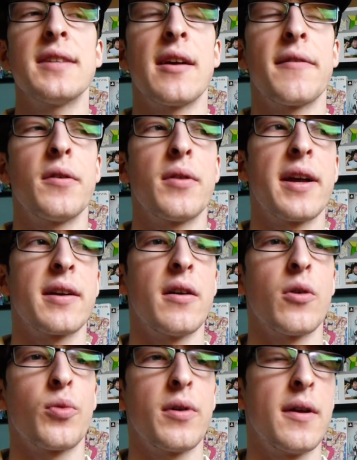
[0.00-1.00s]
and I feel like
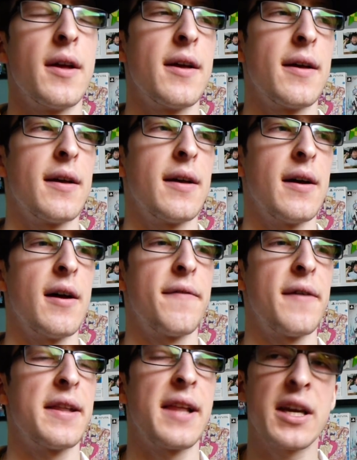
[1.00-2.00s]
a
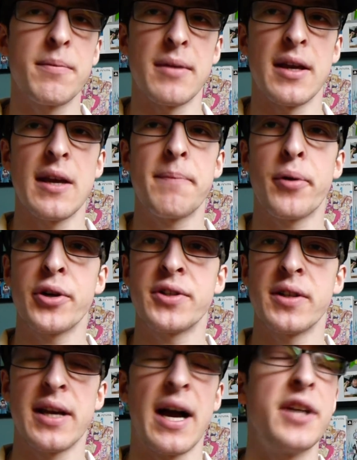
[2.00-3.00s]
fan like me, and
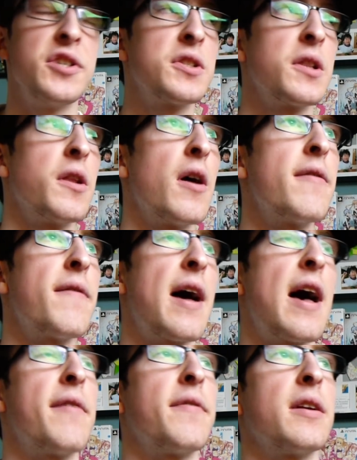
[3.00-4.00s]
personally, I just love
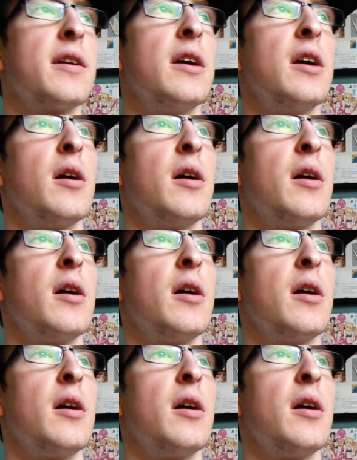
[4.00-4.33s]
having